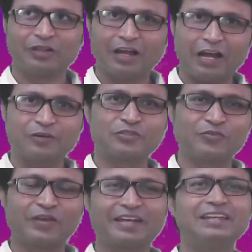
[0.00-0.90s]
house
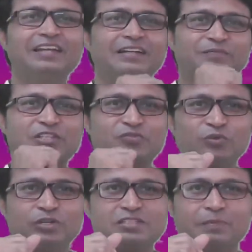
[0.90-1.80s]
wherein this
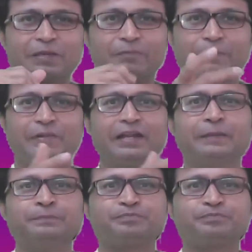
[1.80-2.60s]
food is being prepared.